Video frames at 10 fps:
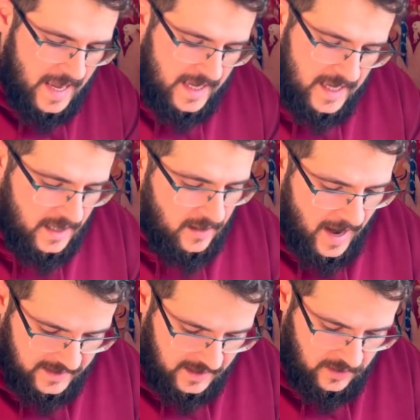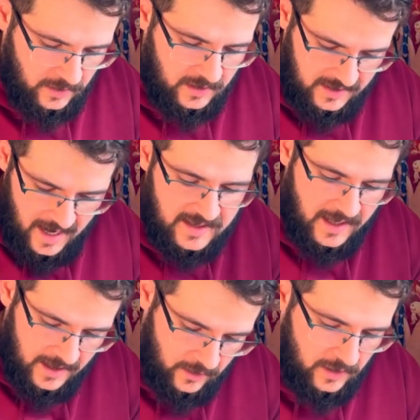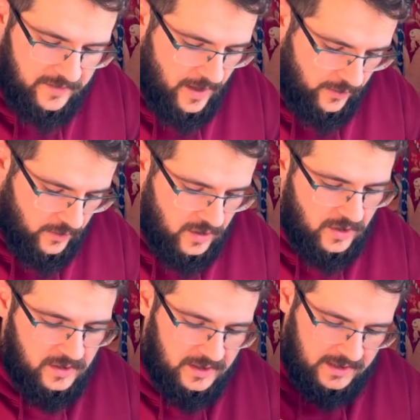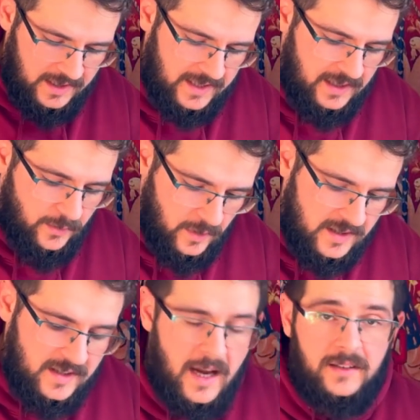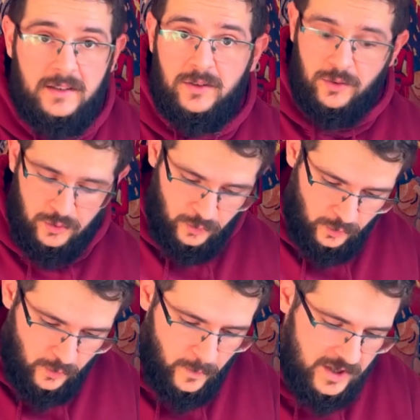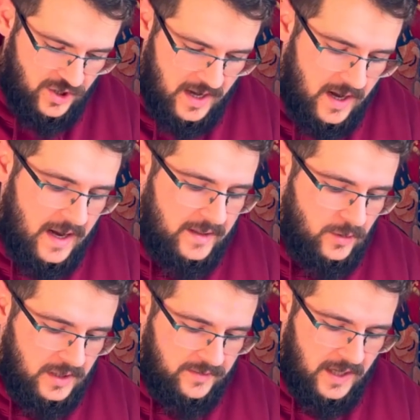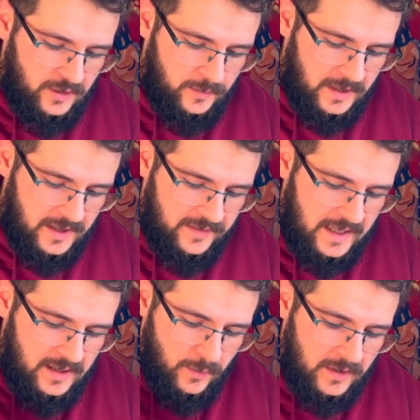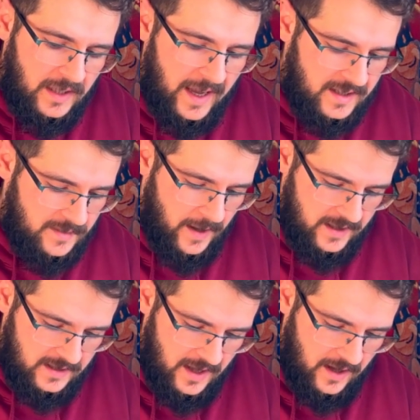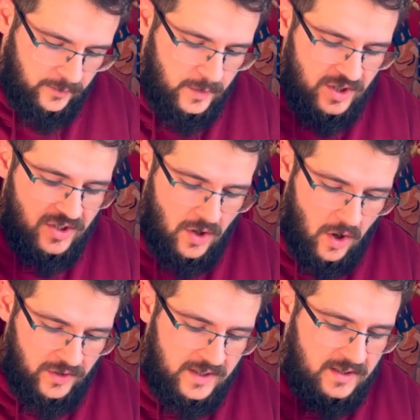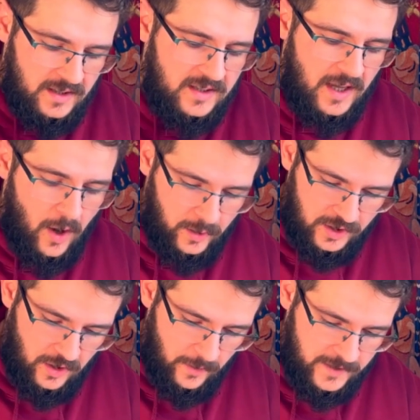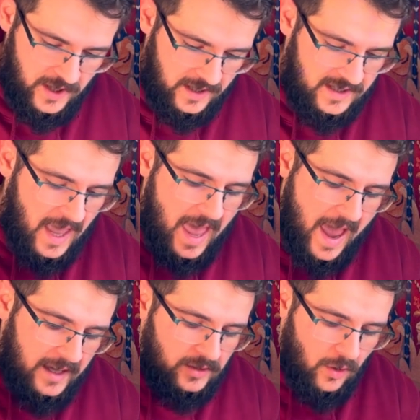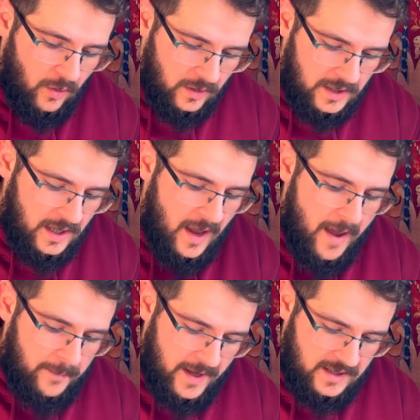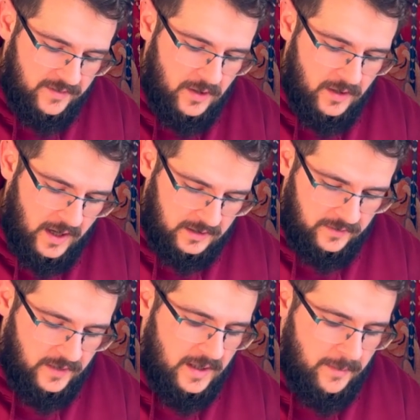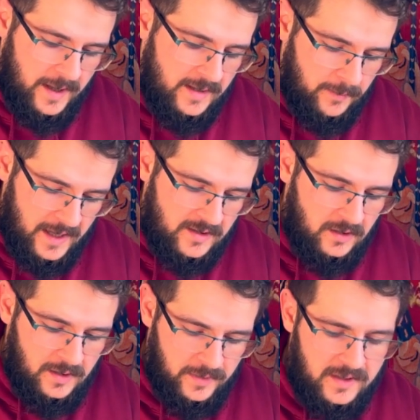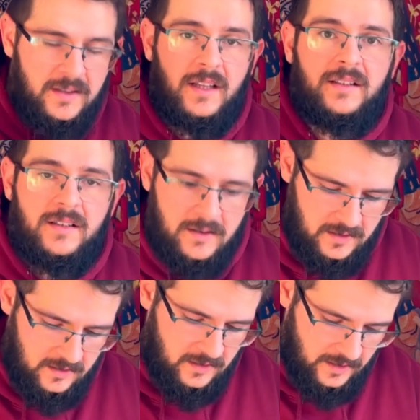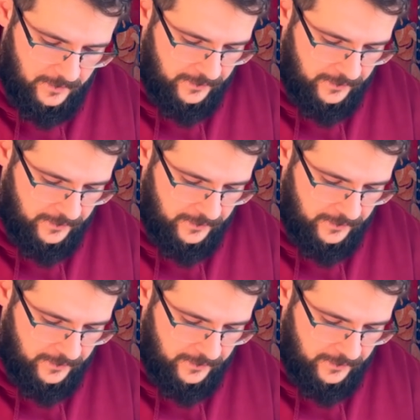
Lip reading: here Isaacson starts telling Olivia, of course, all the things that the wand started to do, which led Olivia to believe that the wand acts by itself, which is odd, as cursed objects act only passively or actively based on the person that cursed them.